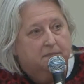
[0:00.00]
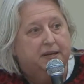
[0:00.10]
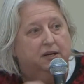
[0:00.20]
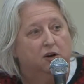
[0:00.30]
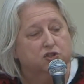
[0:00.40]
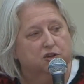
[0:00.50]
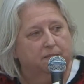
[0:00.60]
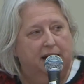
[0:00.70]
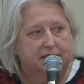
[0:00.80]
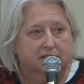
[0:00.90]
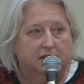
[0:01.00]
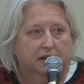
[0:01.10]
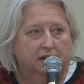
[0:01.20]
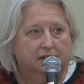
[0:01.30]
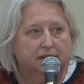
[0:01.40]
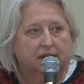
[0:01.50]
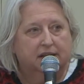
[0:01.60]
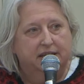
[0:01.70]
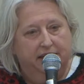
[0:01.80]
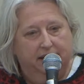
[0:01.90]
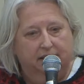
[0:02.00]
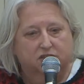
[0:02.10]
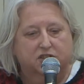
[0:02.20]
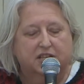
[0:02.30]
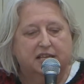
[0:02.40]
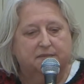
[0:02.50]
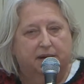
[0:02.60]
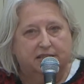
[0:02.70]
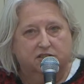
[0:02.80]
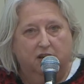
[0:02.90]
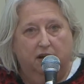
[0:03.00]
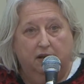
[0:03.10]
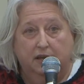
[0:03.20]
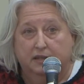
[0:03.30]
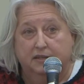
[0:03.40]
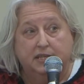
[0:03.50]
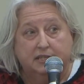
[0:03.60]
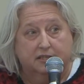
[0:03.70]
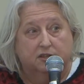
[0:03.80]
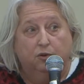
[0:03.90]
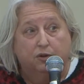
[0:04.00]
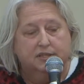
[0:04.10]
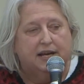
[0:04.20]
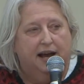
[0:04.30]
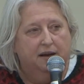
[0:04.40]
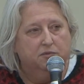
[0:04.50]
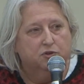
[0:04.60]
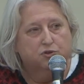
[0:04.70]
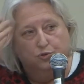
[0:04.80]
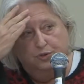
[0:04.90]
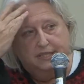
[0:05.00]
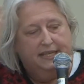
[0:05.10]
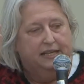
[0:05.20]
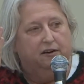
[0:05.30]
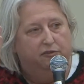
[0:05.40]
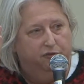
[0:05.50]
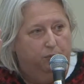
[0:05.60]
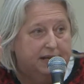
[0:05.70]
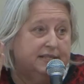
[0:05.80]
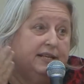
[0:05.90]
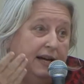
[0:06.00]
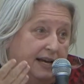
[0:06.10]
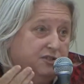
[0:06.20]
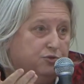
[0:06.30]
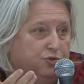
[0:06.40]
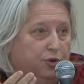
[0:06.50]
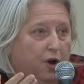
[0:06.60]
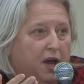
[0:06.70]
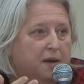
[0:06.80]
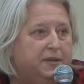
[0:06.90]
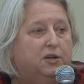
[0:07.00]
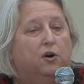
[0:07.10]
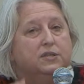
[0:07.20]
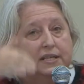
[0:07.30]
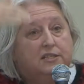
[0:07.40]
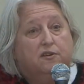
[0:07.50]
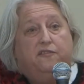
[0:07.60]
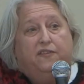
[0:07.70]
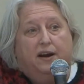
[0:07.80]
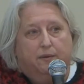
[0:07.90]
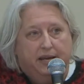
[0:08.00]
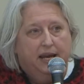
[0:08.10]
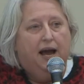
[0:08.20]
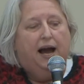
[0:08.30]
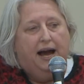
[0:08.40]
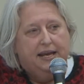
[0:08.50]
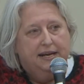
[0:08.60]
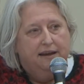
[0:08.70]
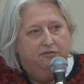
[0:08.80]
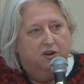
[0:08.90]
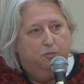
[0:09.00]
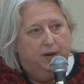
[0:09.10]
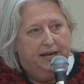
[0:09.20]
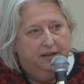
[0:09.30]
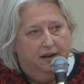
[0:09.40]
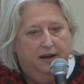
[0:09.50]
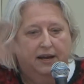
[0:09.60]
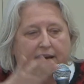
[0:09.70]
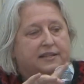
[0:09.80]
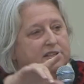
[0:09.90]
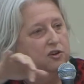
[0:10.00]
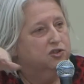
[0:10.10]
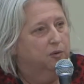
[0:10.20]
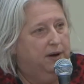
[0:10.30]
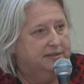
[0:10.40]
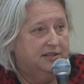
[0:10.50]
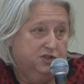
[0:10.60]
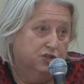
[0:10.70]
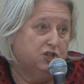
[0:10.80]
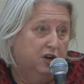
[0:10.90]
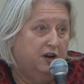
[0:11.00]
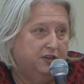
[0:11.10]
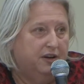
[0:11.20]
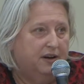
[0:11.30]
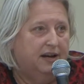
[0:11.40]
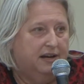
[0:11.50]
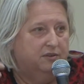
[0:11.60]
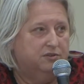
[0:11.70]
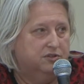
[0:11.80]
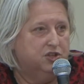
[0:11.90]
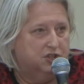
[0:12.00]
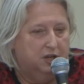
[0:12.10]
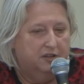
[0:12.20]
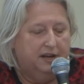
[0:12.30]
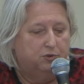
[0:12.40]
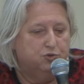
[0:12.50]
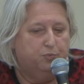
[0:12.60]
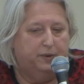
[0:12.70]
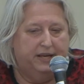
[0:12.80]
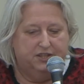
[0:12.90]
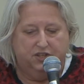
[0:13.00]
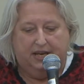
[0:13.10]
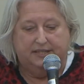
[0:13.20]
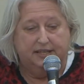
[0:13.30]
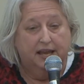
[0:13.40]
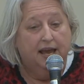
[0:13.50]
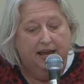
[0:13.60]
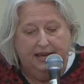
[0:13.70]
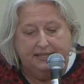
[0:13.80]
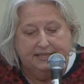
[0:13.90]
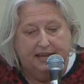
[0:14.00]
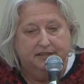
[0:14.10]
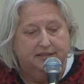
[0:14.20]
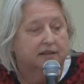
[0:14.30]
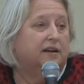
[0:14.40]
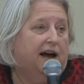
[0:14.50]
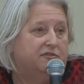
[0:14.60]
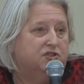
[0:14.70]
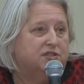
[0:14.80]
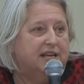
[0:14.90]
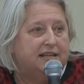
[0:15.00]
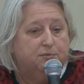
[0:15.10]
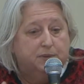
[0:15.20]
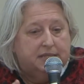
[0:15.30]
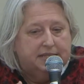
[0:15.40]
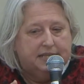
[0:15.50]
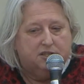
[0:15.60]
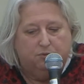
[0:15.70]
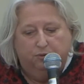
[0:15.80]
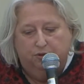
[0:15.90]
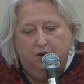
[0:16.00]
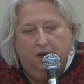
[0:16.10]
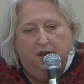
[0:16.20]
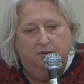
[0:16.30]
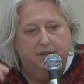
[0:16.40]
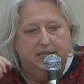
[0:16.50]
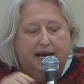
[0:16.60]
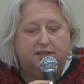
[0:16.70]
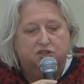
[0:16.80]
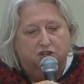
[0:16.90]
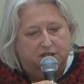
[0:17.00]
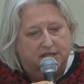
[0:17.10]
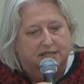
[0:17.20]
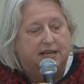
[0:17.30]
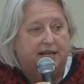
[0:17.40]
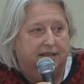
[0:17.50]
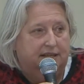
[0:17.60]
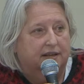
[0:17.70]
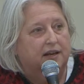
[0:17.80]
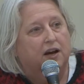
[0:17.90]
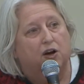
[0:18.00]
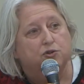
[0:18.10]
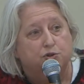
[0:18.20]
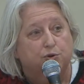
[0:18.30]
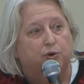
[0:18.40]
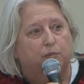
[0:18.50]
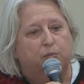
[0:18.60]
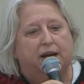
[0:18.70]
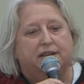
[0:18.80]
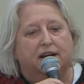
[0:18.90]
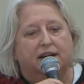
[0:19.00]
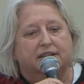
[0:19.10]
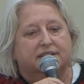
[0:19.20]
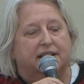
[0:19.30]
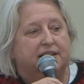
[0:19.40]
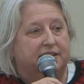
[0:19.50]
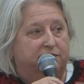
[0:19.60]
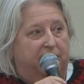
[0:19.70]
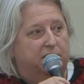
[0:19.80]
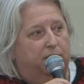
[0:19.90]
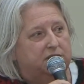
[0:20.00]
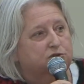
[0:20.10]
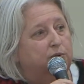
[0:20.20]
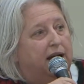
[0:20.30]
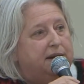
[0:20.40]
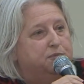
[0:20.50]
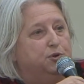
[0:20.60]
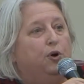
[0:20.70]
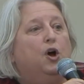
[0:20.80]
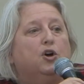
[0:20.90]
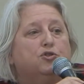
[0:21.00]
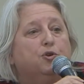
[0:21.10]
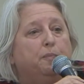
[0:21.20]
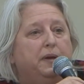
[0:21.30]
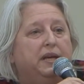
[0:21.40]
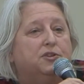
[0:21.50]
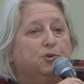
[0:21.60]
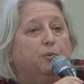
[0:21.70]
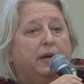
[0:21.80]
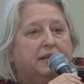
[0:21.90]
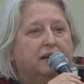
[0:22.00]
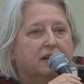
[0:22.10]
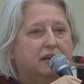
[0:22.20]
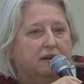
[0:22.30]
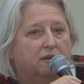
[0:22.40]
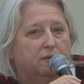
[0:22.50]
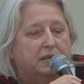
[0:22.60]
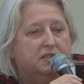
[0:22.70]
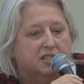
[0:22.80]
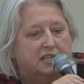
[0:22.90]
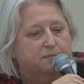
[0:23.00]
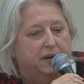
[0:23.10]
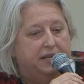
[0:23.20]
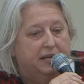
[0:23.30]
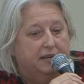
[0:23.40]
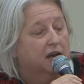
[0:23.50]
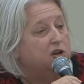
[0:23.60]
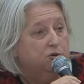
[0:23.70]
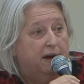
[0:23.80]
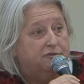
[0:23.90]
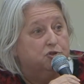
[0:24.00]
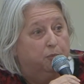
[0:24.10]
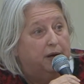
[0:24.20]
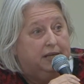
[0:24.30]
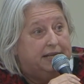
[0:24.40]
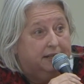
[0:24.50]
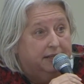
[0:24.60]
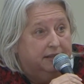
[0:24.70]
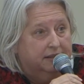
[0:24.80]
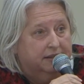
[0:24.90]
Because the master, here, the chess master, needs no time to think of what he has to do because he's a very high-level player, and the other one are just learn how to play chess. And then, after that, with this rule, we can just take a new player and saying, if I want to help you to win when chess playing, you have to play quickly.